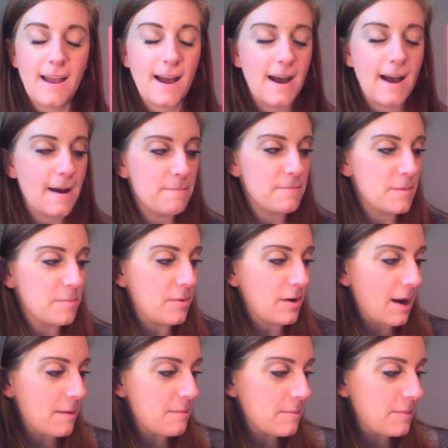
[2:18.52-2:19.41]
The
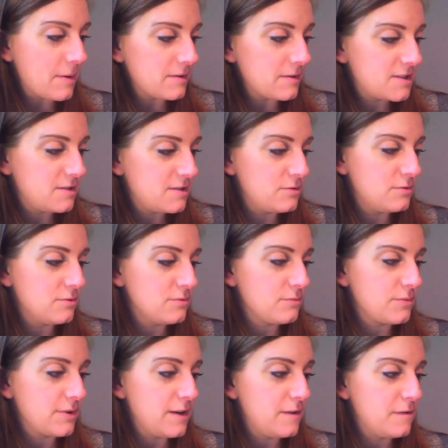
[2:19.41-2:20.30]
book I'm about to
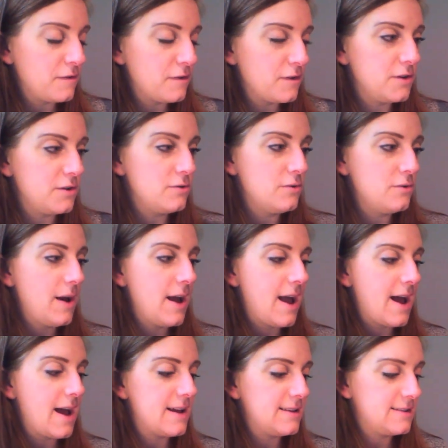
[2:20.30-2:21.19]
read for you
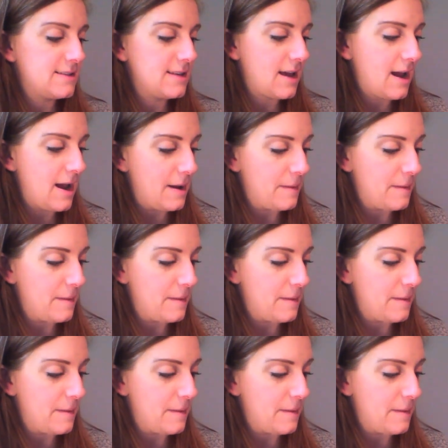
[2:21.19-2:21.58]
has